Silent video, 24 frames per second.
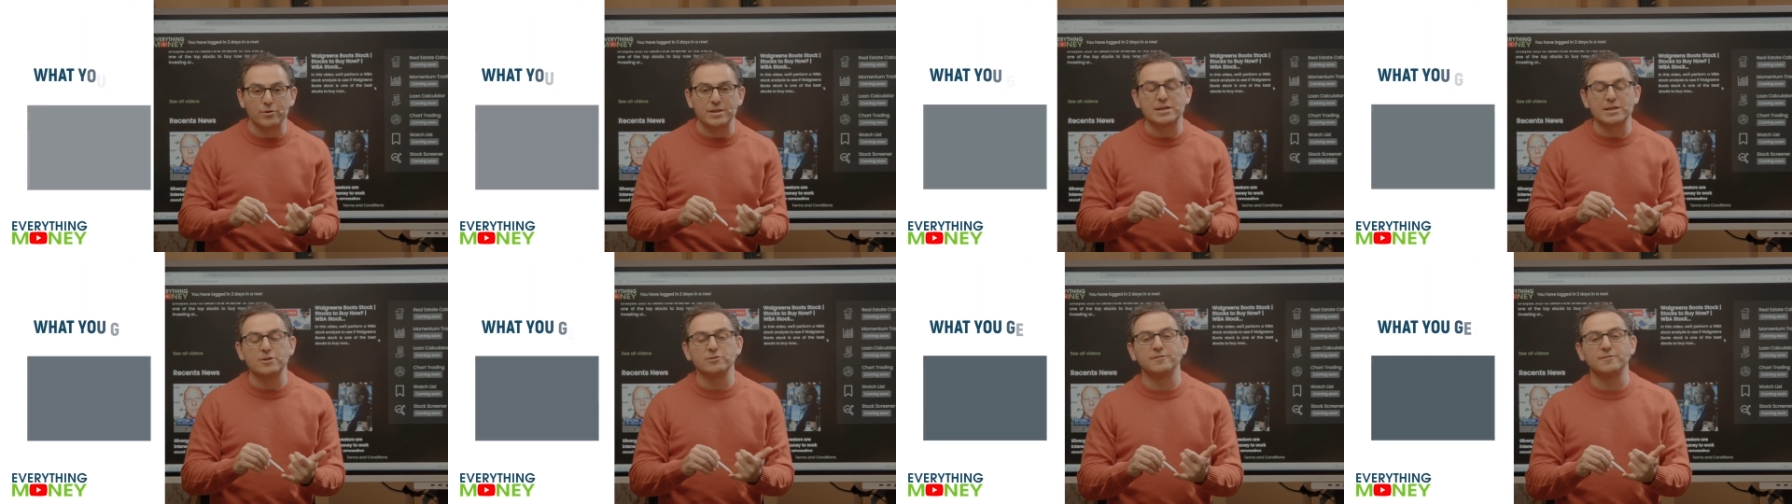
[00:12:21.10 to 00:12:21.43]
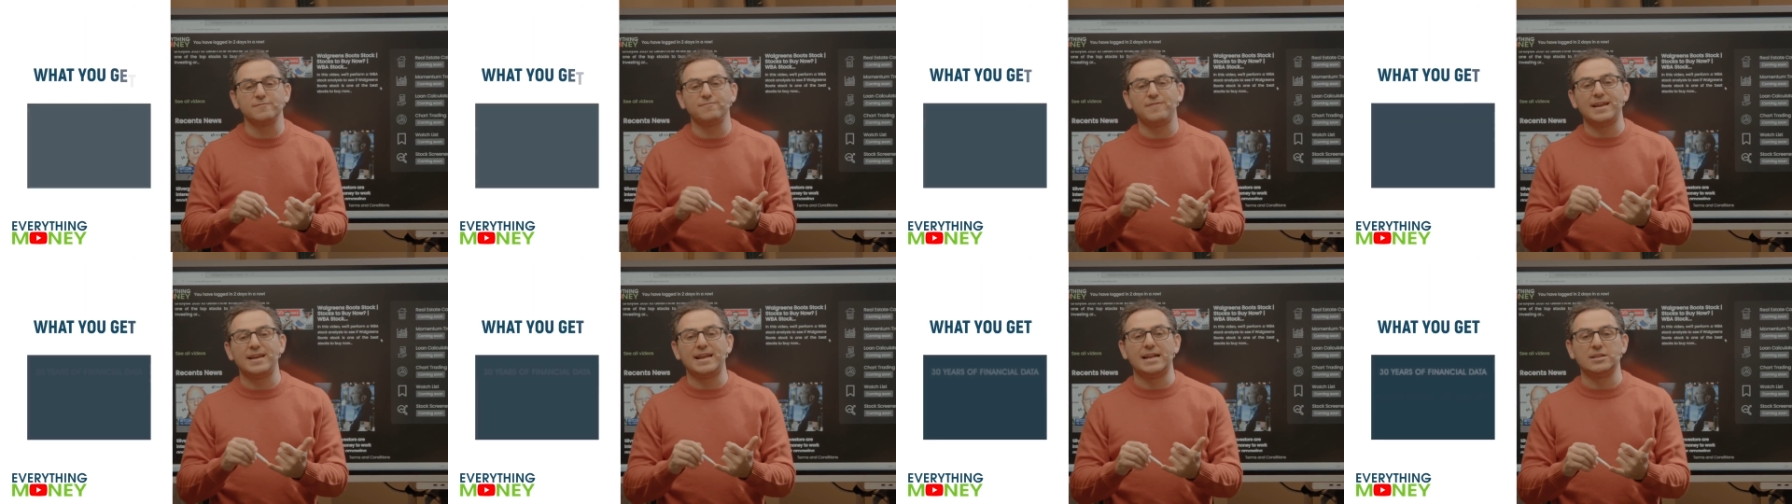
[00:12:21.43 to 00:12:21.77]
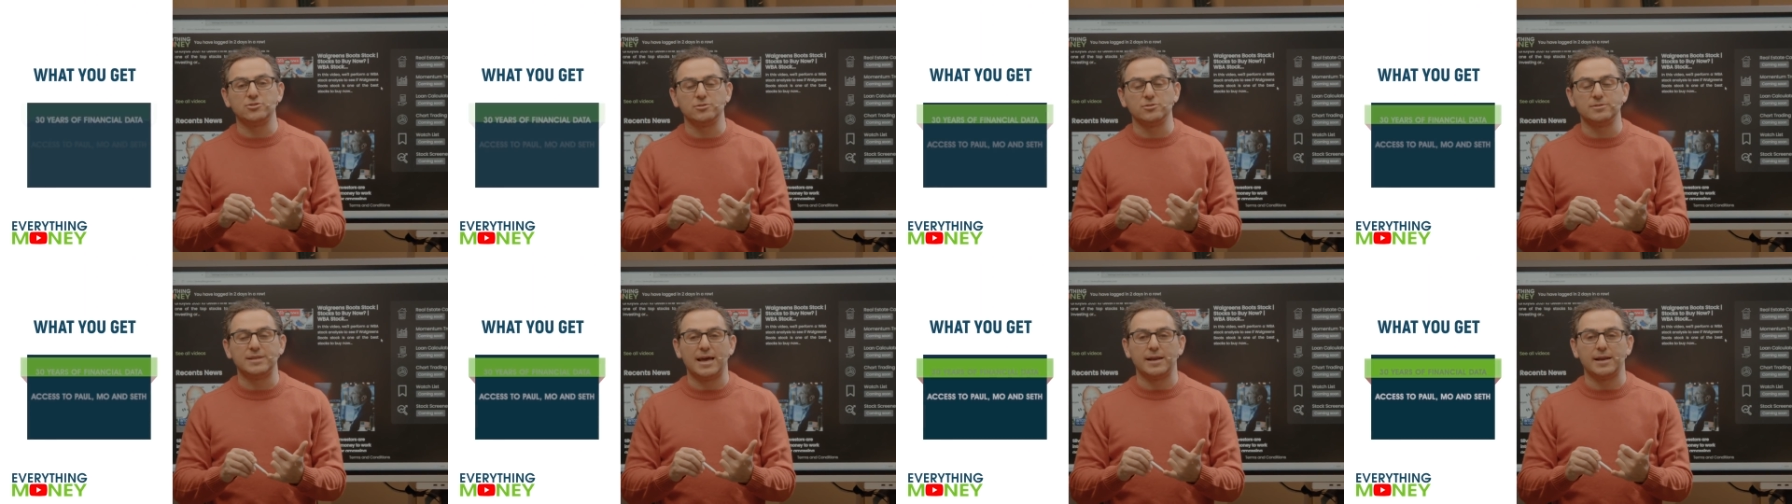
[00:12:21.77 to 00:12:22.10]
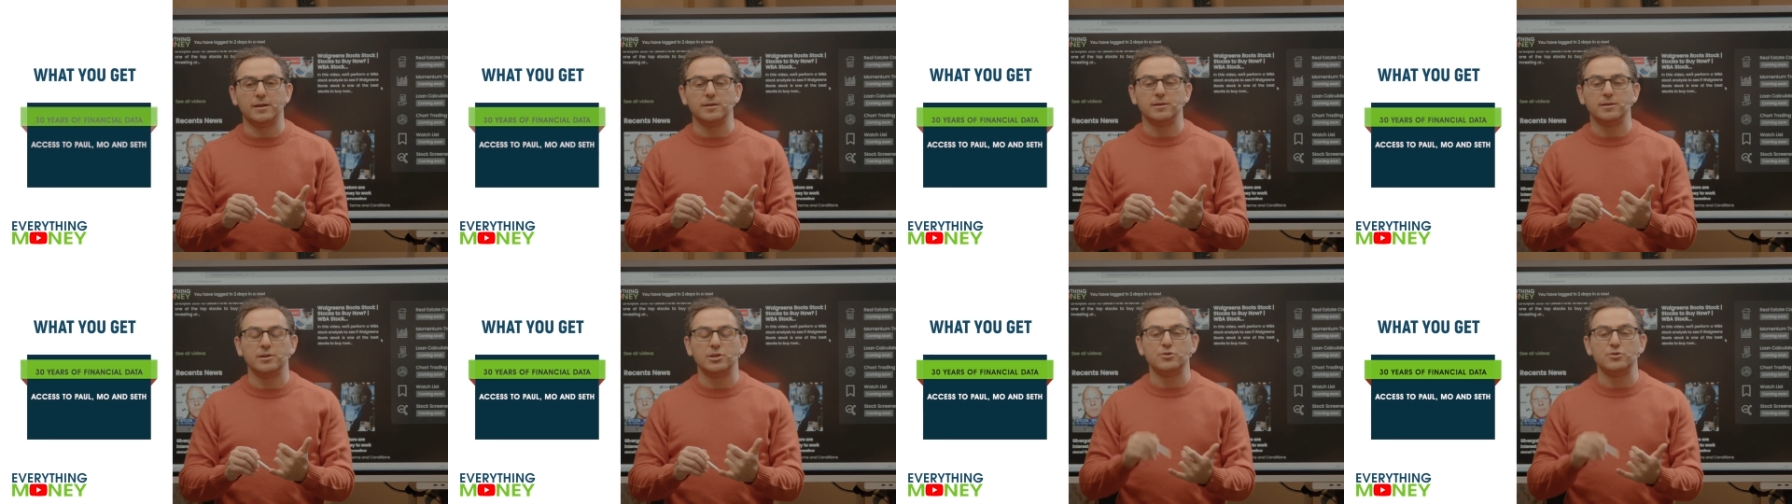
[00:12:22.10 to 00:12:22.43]
years of financial
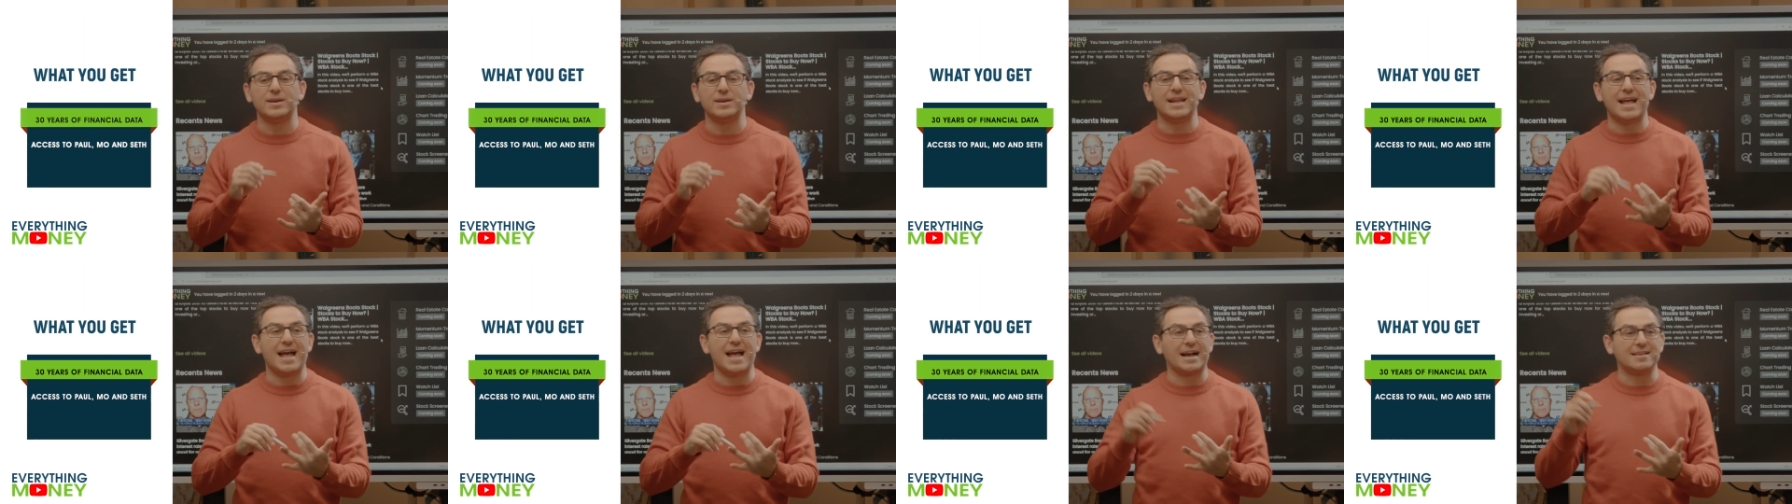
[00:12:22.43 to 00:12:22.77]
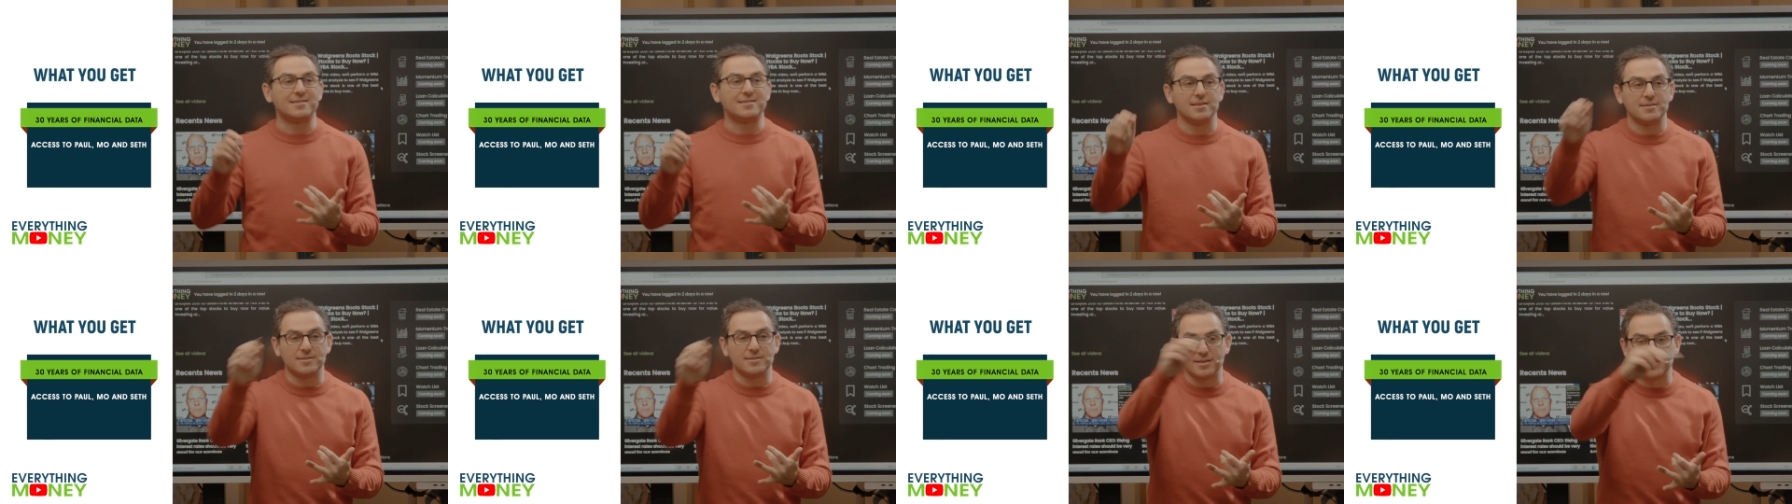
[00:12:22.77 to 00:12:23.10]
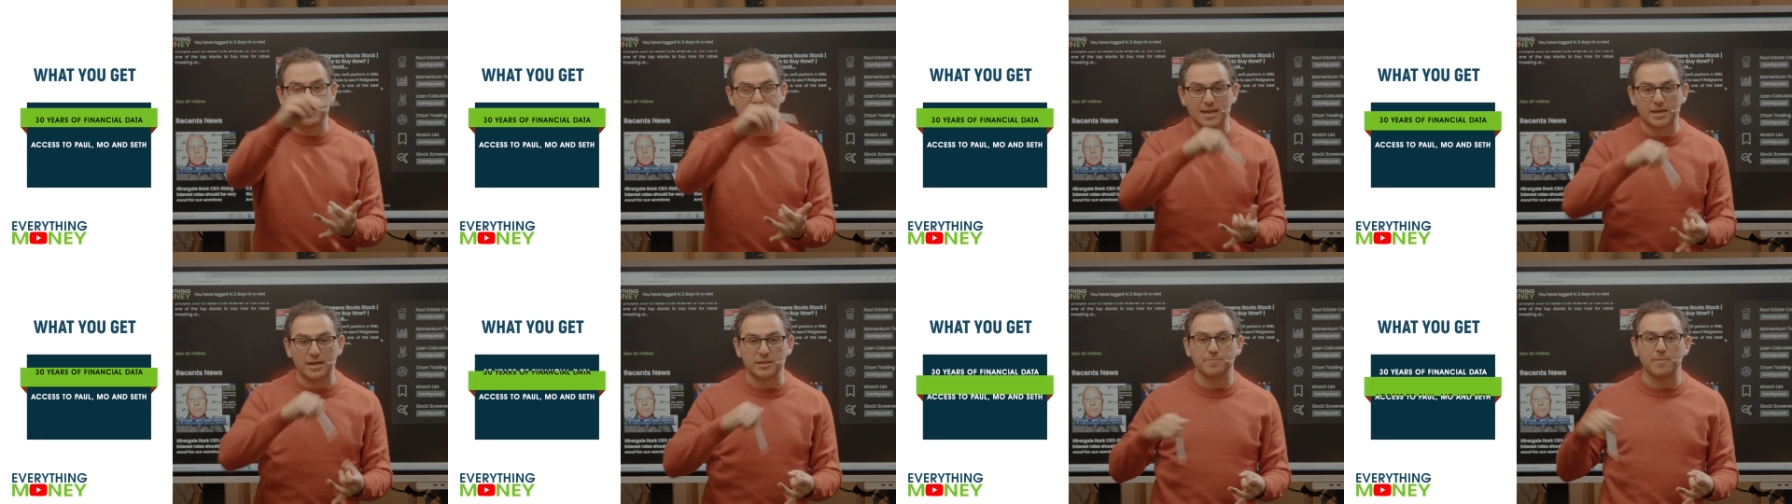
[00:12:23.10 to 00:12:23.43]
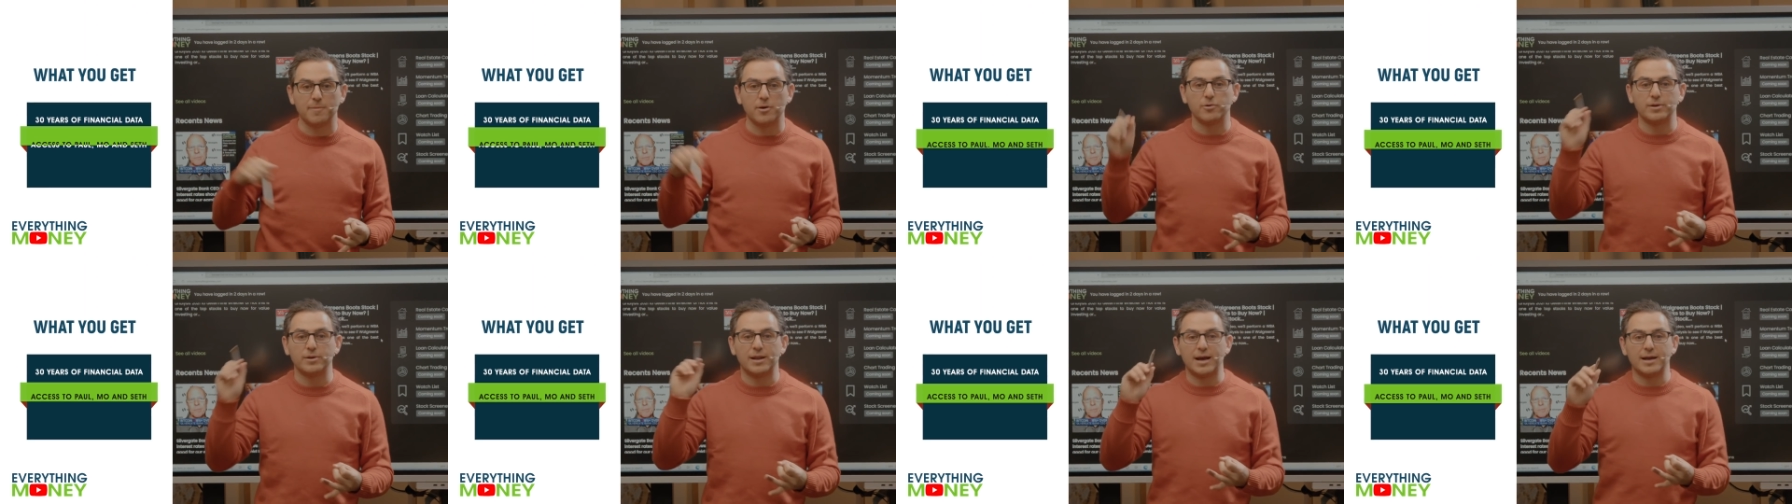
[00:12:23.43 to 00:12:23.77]
data. You get access to Seth
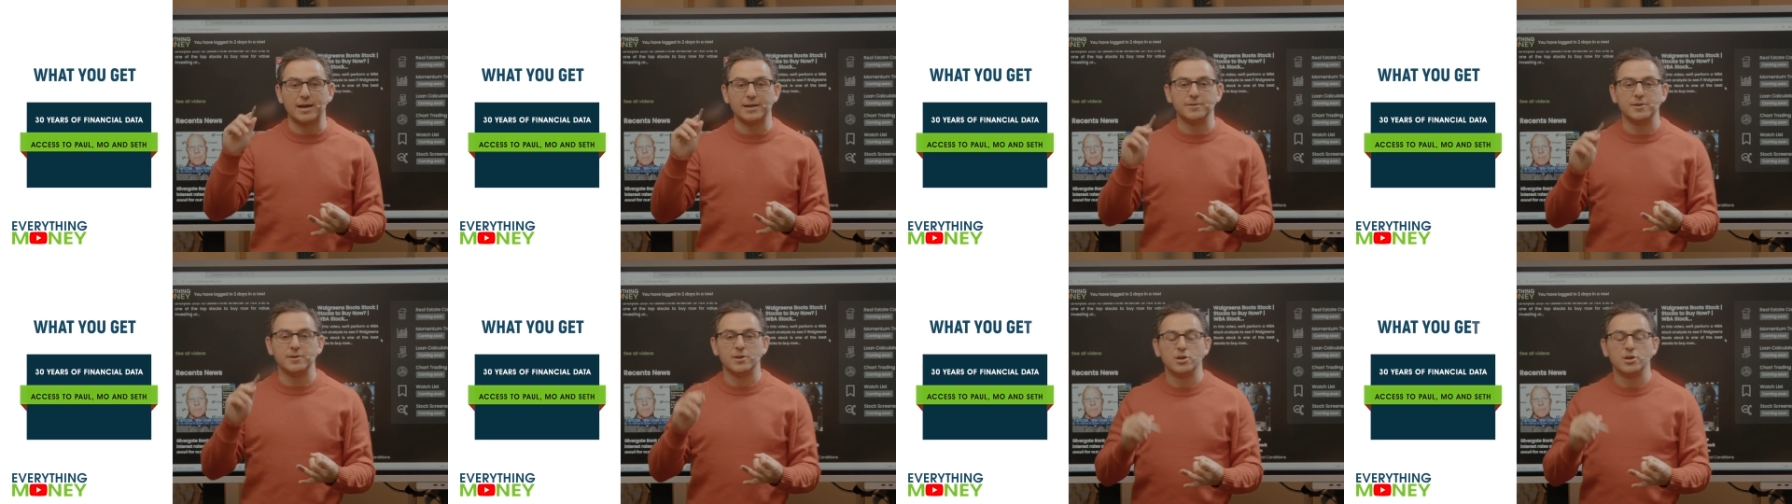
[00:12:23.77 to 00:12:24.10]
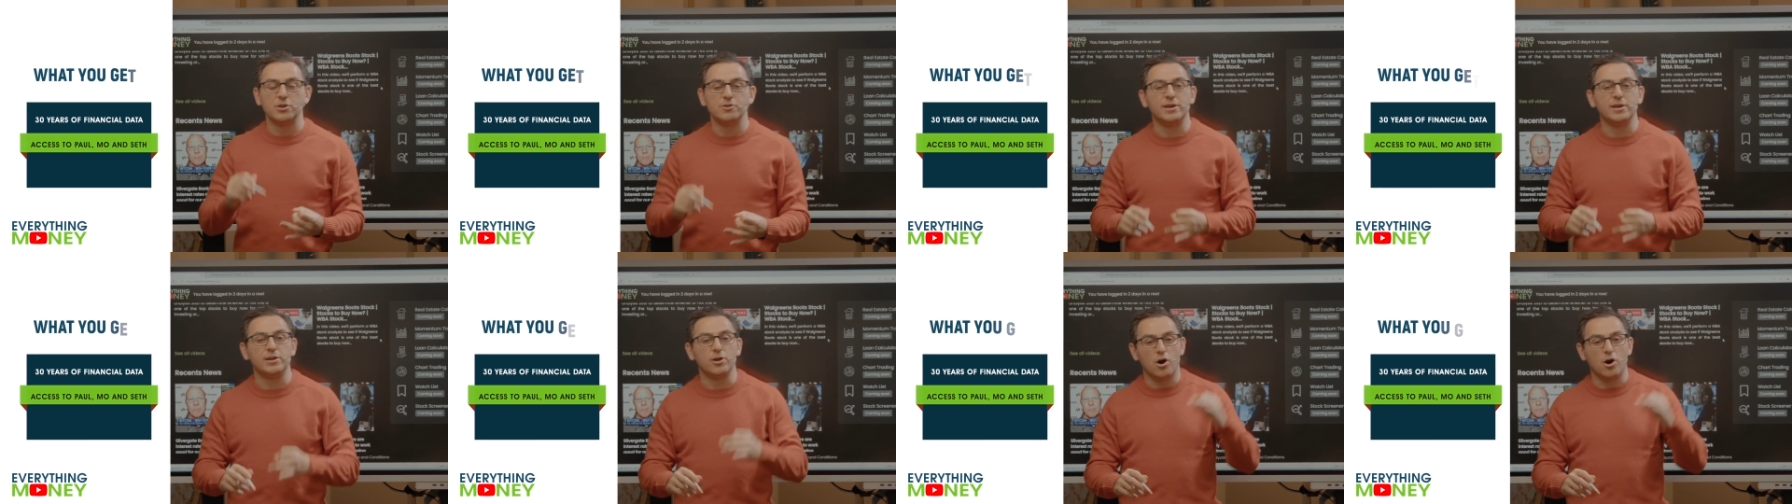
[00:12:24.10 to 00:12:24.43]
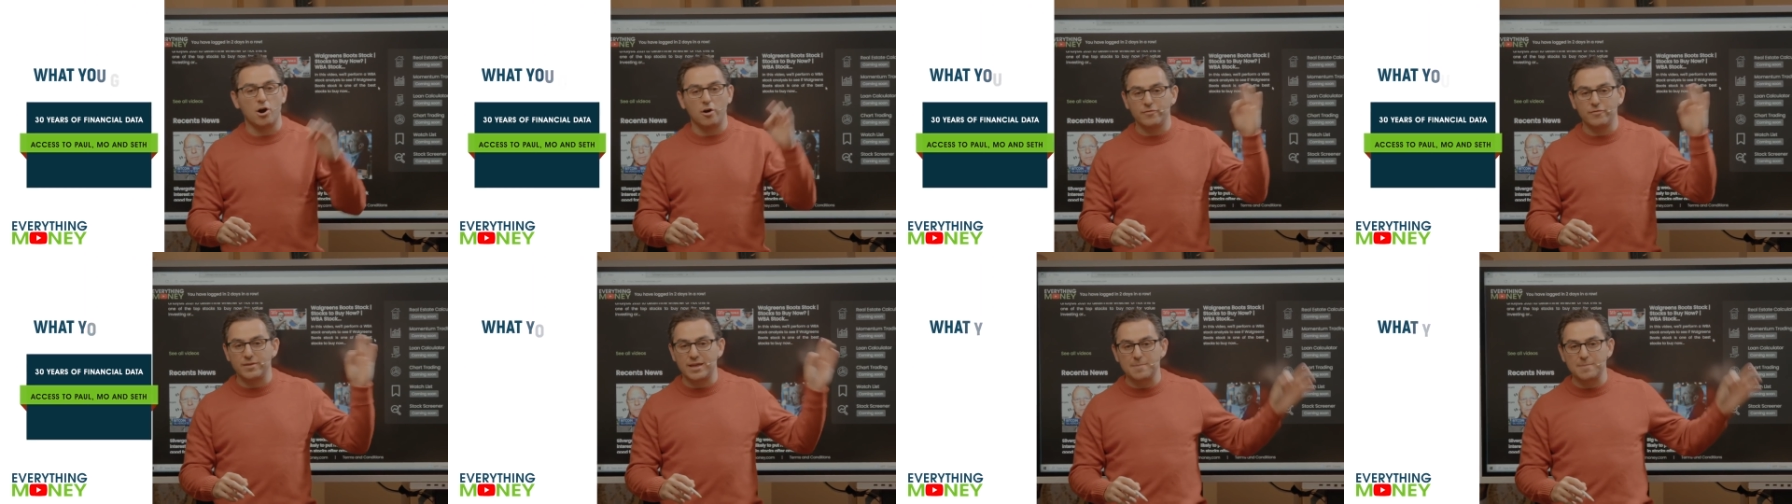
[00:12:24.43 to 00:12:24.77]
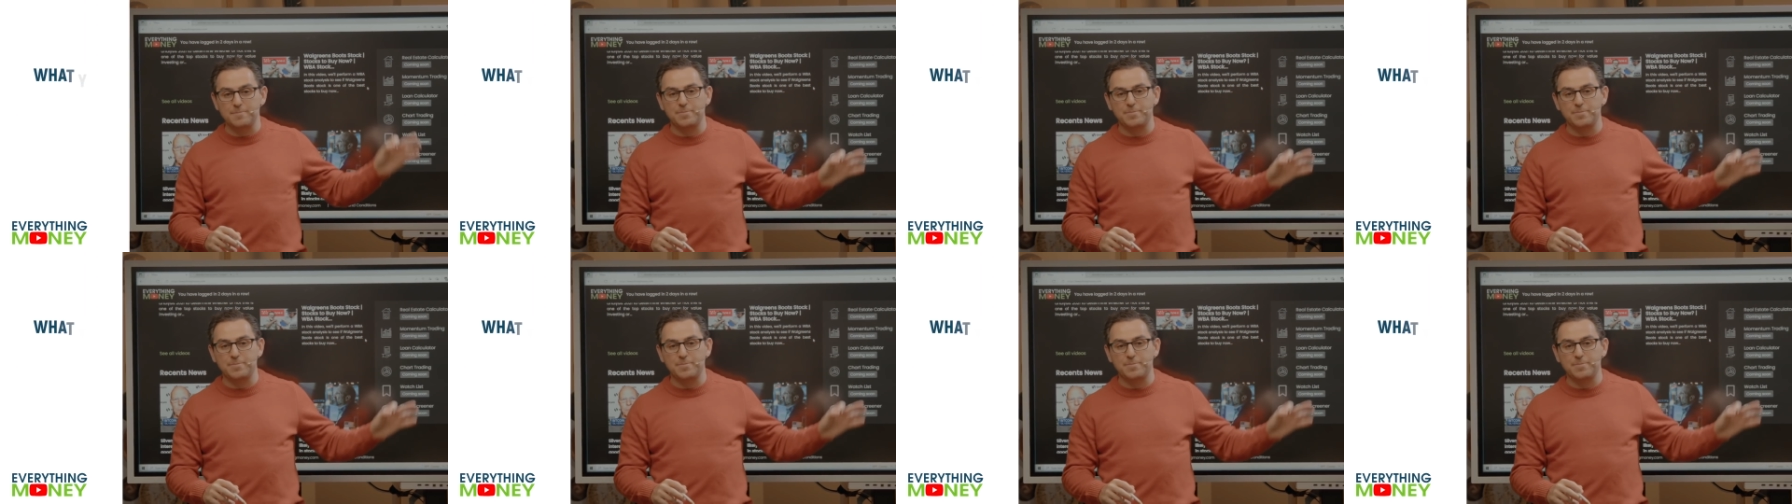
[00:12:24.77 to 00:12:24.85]
Mo and I. You get all the eight